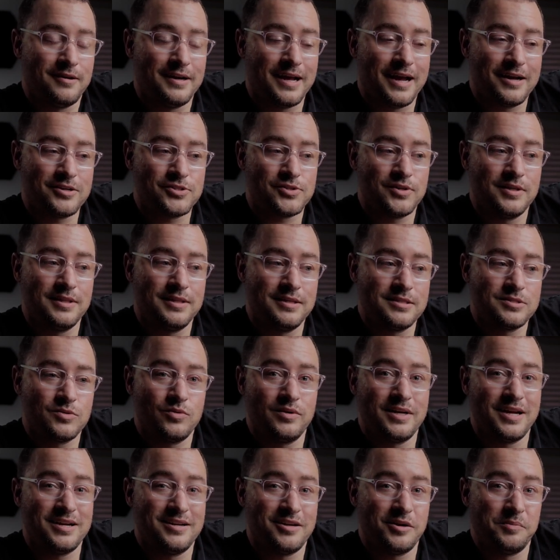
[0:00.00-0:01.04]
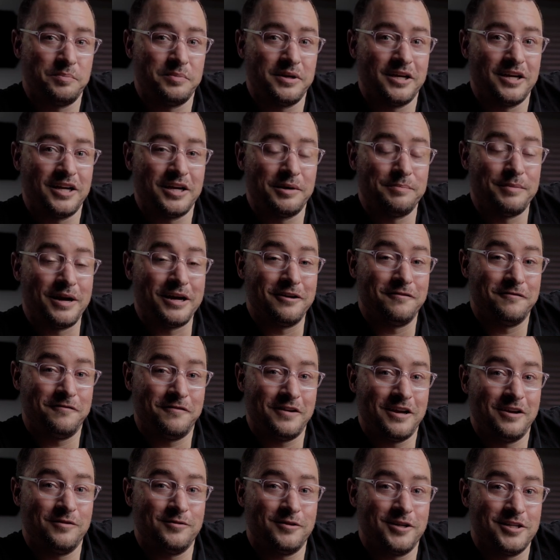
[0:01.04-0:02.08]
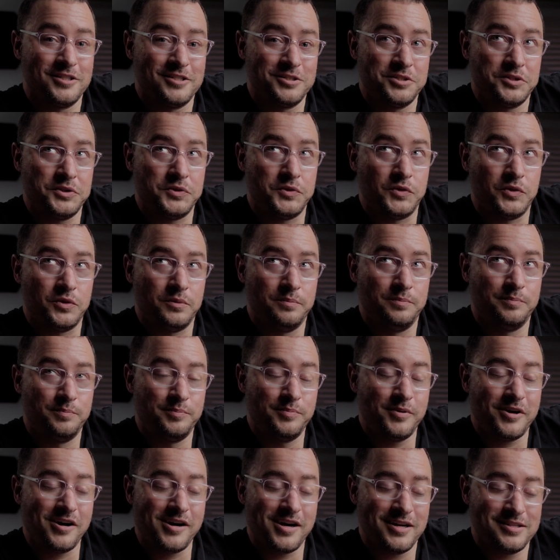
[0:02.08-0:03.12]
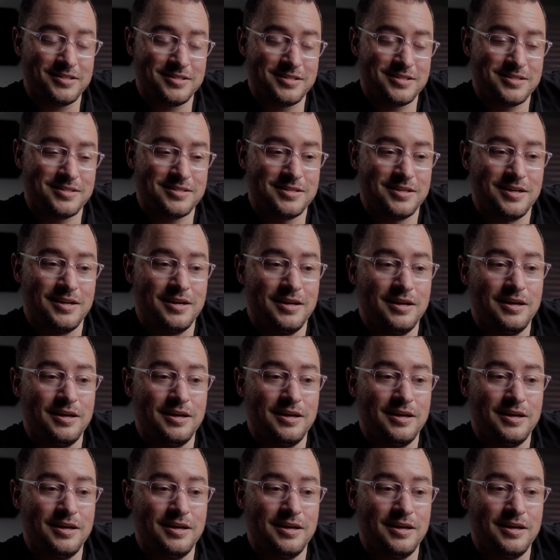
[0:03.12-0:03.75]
and actually this would end up being my favorite tool. But